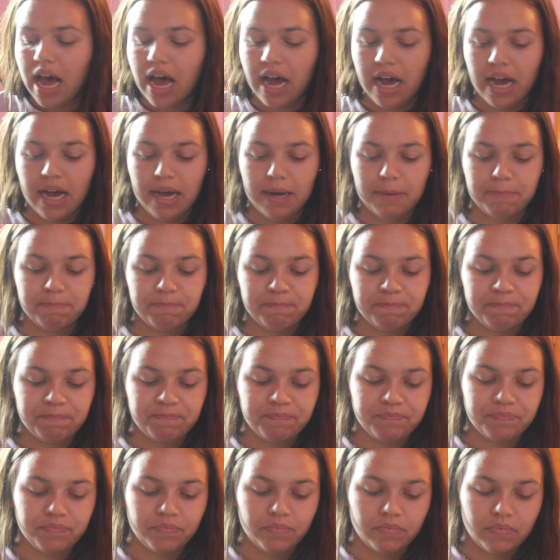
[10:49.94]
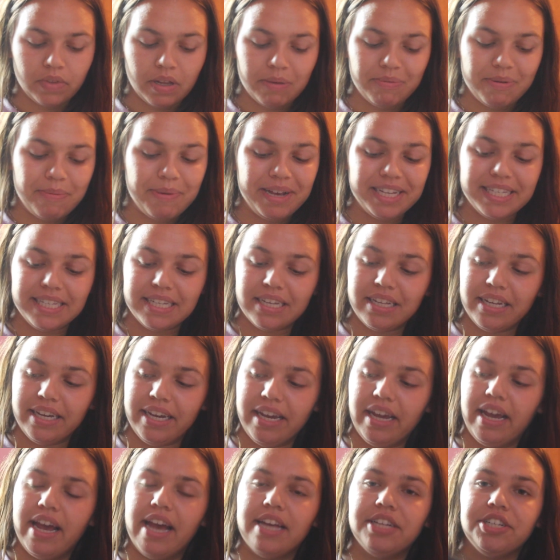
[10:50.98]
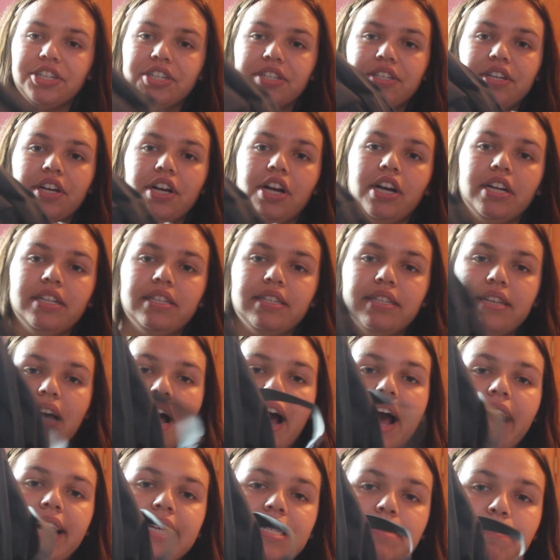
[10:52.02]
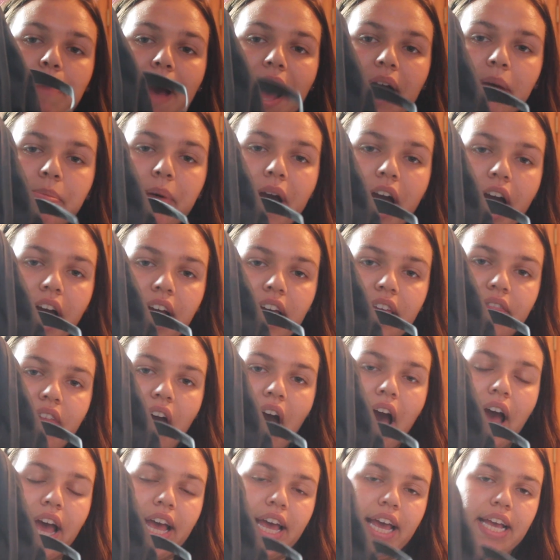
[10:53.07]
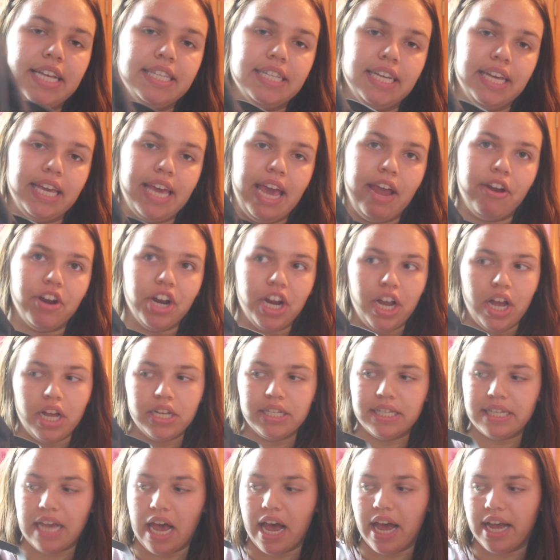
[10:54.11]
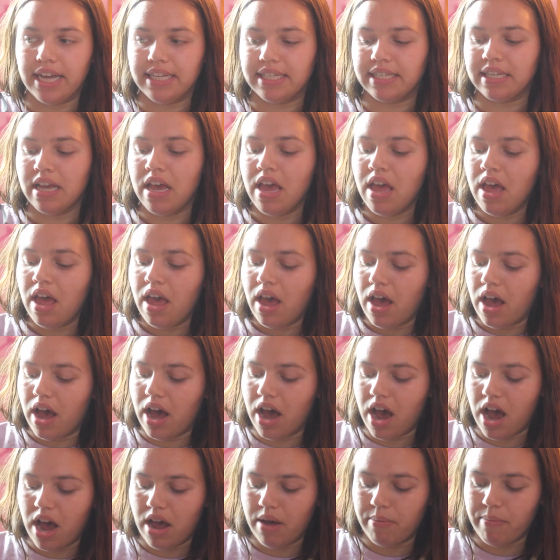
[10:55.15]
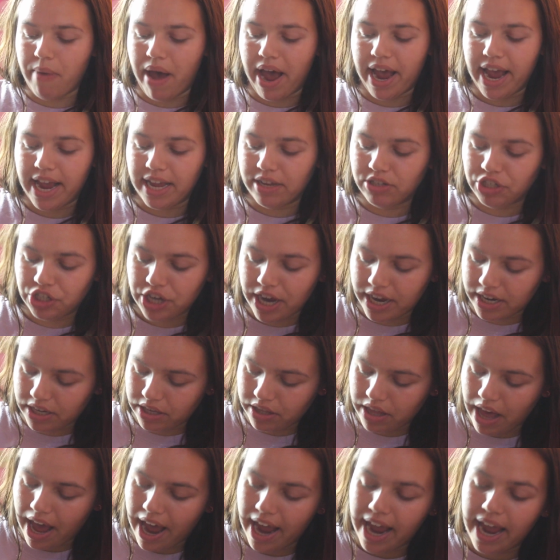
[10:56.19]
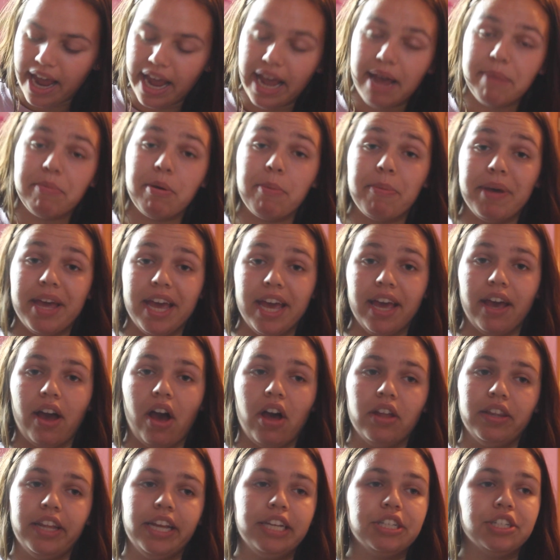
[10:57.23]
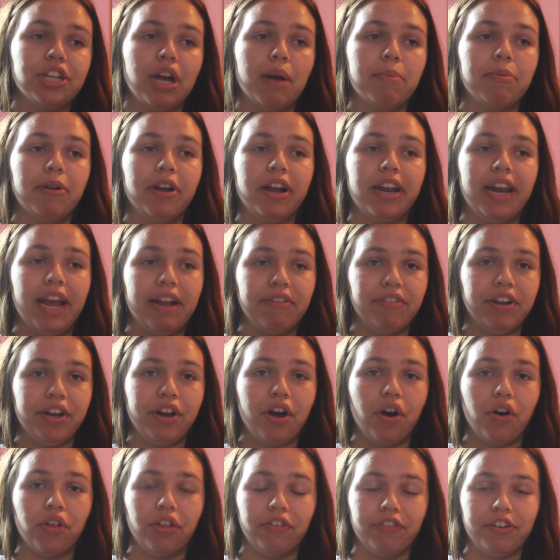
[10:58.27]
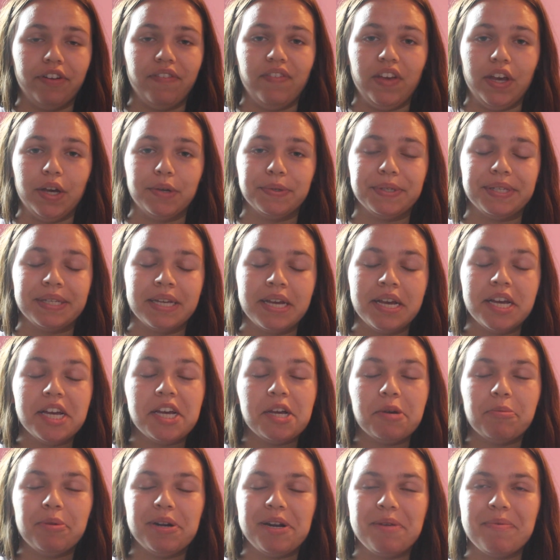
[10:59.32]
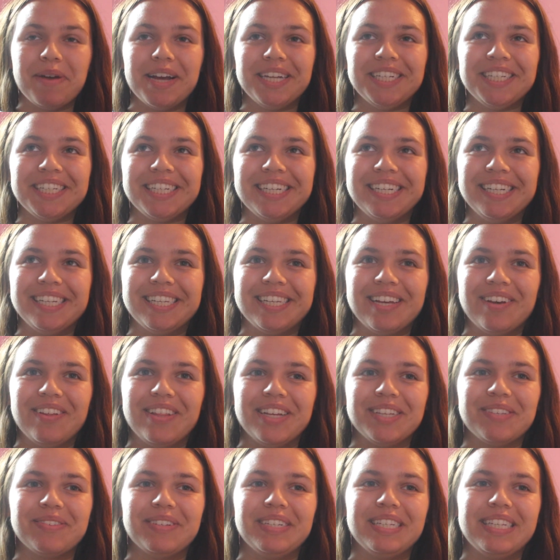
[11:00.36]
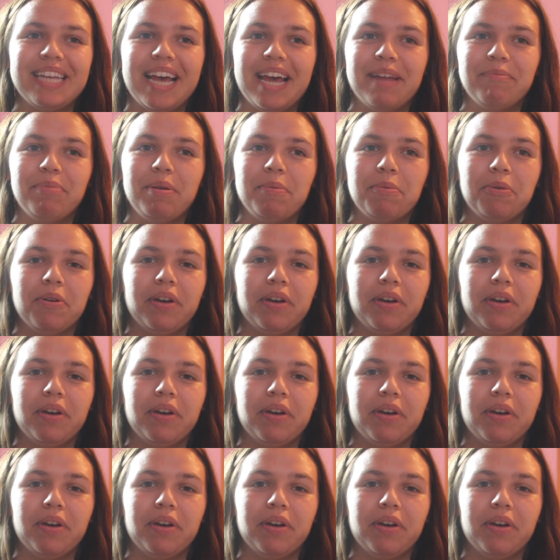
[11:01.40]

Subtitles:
But basically it's just a good size backpack that is a carry-on size. I am a big online shopper and I read all the reviews pretty much, and so this one said you